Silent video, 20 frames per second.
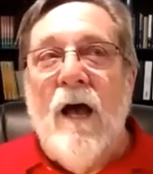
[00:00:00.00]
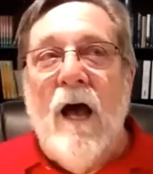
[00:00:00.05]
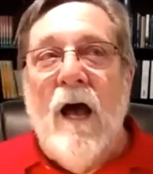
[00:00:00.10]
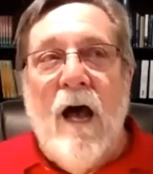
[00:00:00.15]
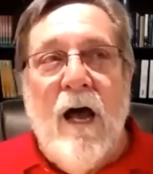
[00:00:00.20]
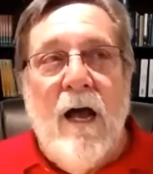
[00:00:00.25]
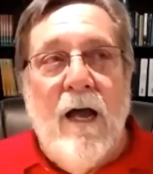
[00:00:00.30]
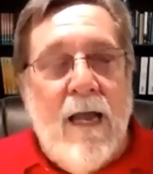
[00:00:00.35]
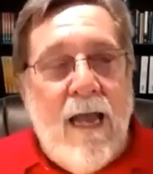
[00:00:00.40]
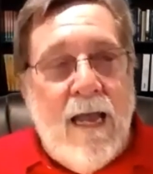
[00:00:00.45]

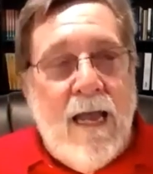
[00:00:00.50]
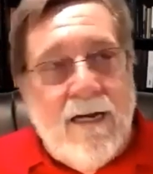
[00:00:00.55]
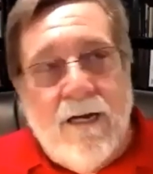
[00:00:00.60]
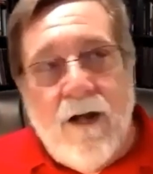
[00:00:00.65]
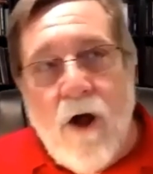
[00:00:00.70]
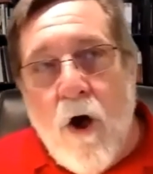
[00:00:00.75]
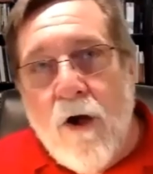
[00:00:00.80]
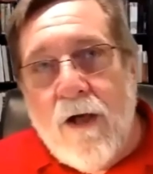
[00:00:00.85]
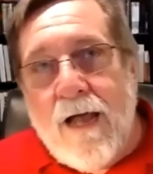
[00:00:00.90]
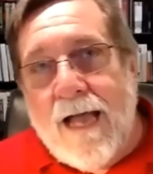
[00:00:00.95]
And it
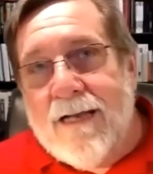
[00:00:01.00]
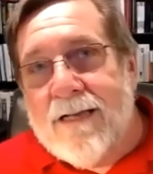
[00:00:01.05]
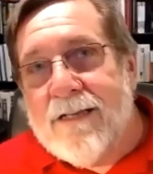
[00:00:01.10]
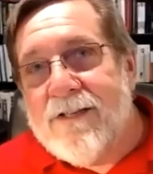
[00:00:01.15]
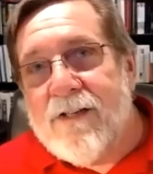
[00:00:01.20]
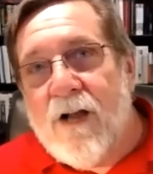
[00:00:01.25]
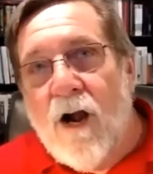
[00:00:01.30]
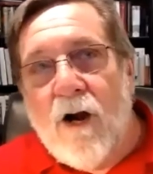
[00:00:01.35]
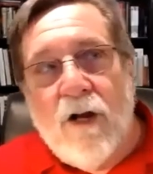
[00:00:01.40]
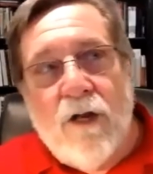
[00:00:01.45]
all kind of
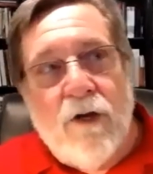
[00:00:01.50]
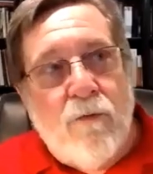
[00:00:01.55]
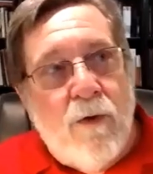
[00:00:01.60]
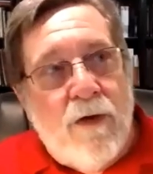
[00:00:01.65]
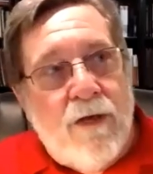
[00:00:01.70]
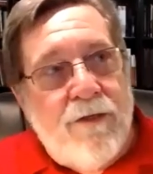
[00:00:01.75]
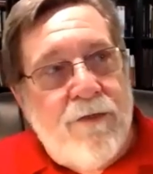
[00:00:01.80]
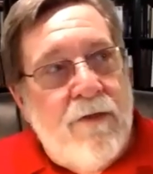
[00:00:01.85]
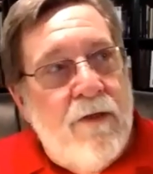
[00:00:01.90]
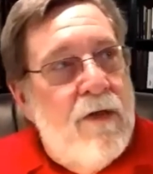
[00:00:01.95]
started
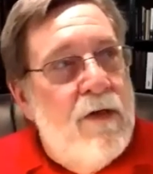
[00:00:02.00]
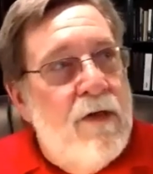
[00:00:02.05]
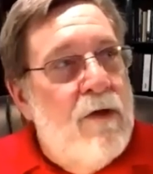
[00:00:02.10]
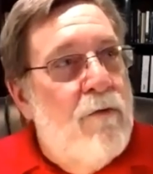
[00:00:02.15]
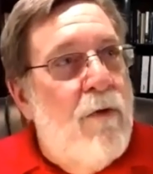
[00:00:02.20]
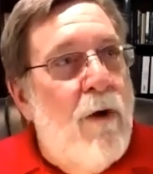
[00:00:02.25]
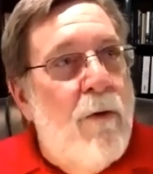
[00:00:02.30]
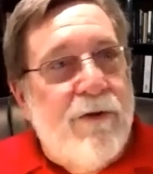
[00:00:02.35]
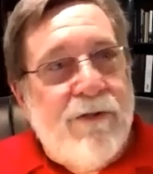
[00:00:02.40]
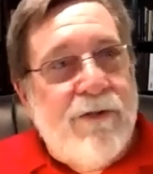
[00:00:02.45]
with
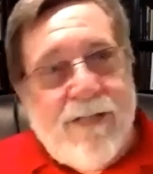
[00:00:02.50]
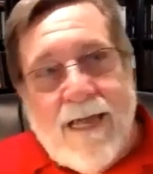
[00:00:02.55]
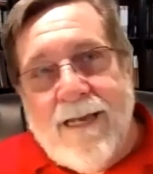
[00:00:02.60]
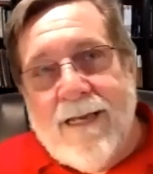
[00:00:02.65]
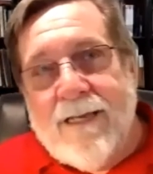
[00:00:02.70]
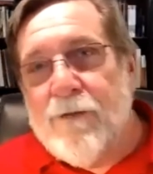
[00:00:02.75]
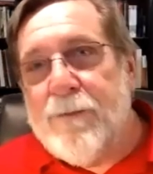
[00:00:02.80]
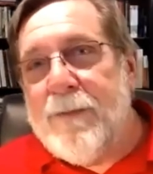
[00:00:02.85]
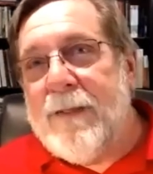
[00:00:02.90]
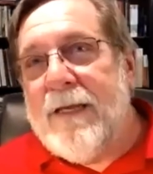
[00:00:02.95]
what was
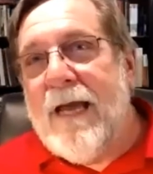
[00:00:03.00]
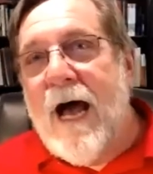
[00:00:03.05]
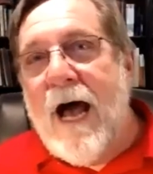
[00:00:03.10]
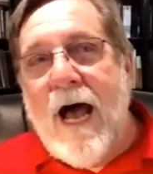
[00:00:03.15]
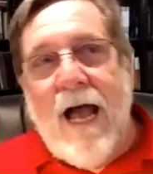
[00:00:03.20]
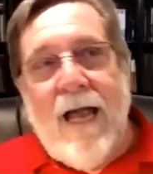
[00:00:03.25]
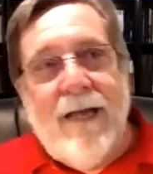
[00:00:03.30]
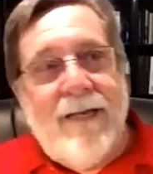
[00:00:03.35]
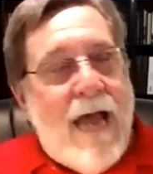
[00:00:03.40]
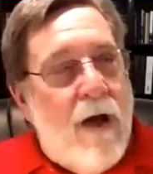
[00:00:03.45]

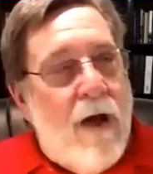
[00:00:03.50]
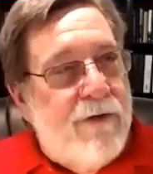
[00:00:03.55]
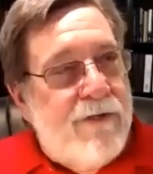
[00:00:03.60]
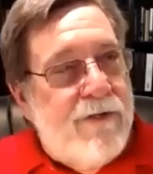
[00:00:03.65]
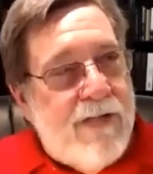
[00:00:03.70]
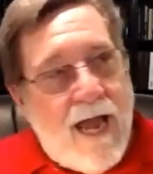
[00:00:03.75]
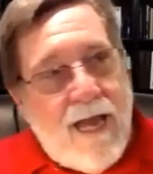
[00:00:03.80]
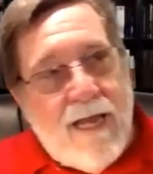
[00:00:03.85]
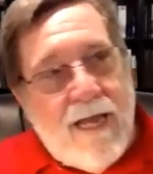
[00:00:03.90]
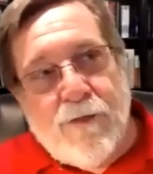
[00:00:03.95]
NSPI, now
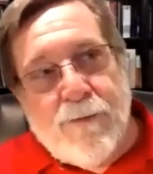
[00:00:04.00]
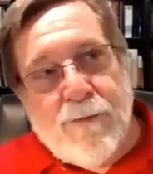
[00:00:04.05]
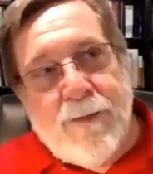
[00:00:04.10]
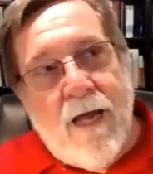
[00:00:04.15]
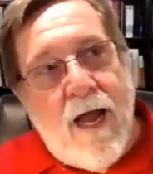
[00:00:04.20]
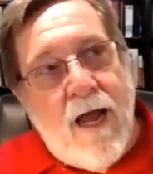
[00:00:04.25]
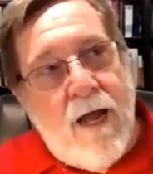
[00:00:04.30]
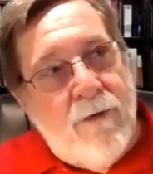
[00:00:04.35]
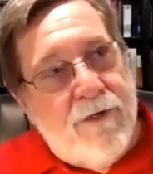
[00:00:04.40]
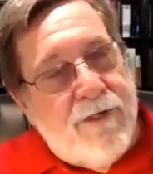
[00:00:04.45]
is
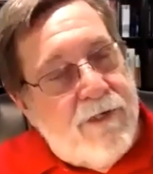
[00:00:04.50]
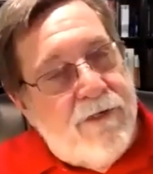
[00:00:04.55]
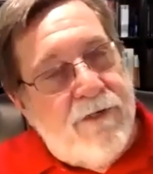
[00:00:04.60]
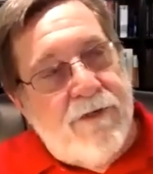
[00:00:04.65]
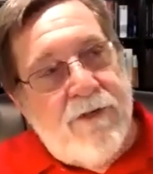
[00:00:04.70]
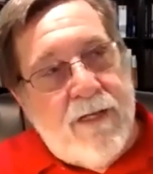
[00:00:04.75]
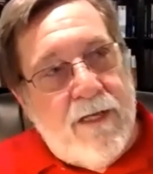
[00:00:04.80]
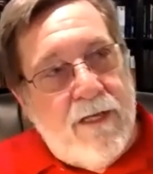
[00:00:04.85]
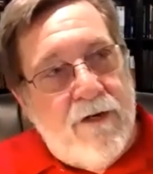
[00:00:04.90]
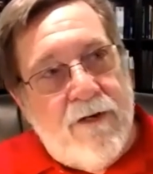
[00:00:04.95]
ISPI, which
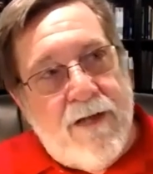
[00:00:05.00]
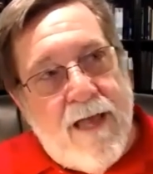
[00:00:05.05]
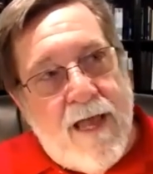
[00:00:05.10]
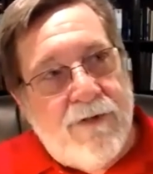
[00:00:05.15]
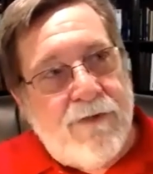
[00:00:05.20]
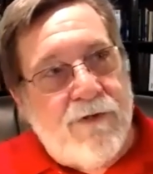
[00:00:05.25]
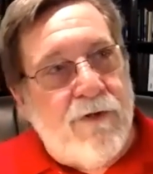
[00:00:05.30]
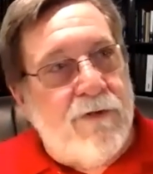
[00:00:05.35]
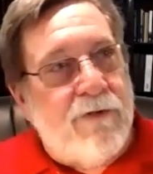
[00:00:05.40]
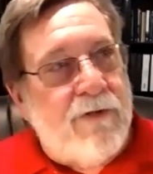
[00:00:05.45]
is the
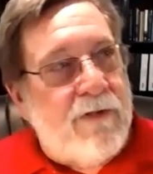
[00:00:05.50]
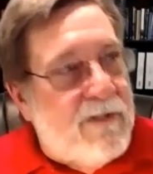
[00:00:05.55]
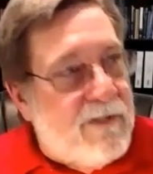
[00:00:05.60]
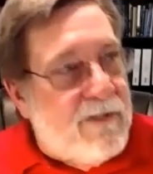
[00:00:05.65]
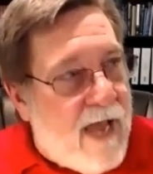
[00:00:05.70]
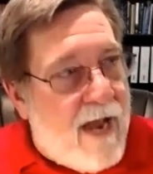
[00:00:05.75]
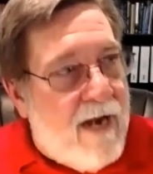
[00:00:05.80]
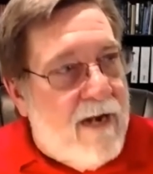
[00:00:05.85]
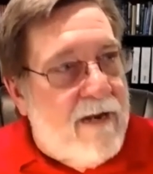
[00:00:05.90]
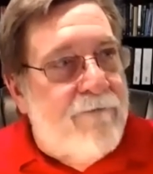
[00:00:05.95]
International
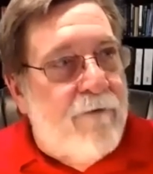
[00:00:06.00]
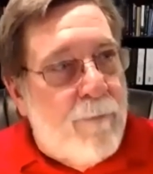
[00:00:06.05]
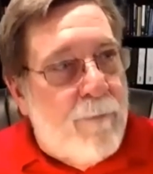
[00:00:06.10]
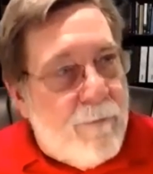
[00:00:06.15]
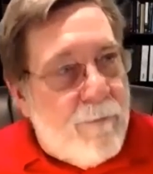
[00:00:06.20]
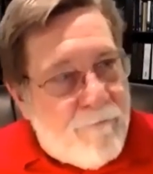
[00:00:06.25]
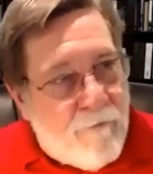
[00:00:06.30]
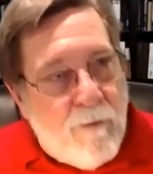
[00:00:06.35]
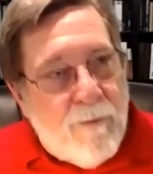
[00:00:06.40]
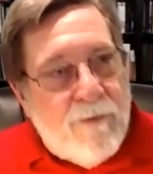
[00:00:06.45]
Society for
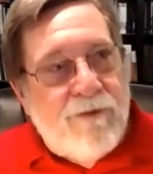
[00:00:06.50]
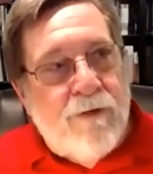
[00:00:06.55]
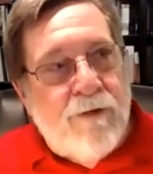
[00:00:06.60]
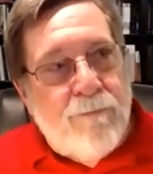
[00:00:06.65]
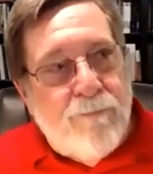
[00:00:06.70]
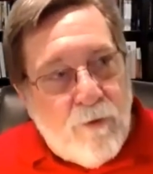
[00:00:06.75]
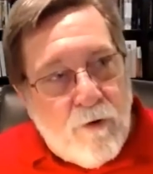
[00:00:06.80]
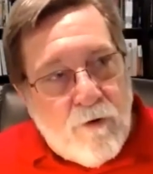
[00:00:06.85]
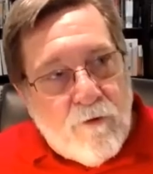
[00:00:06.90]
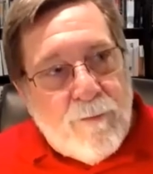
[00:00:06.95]
Performance
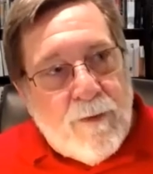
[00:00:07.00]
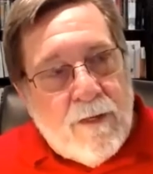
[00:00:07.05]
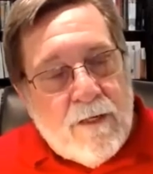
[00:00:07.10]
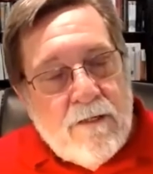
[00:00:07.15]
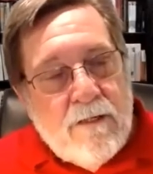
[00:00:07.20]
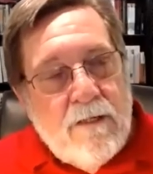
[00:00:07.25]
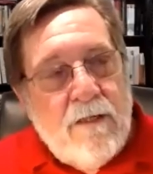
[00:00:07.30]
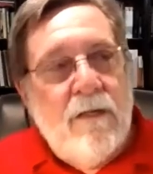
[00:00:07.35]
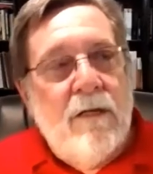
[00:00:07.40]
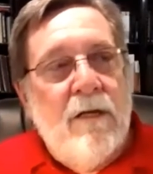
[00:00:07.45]

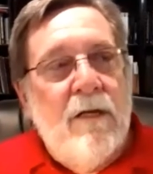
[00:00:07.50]
Improvement.